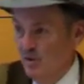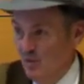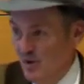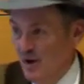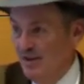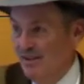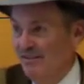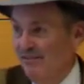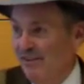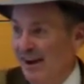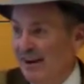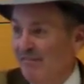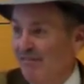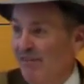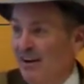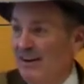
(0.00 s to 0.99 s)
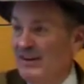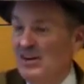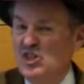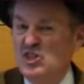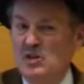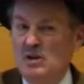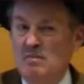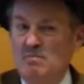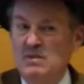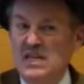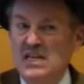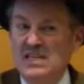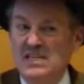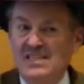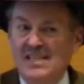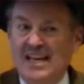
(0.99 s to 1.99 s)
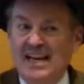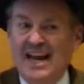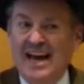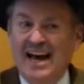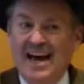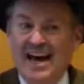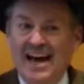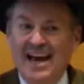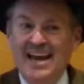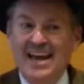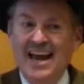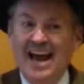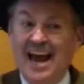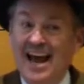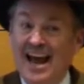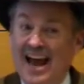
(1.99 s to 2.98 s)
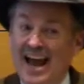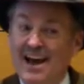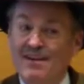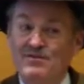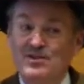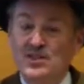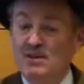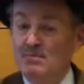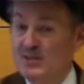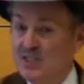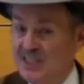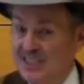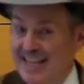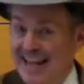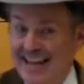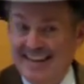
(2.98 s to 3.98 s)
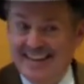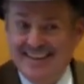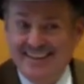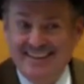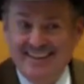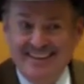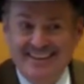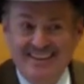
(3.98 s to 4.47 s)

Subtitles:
in fact fairness means that I have some stake,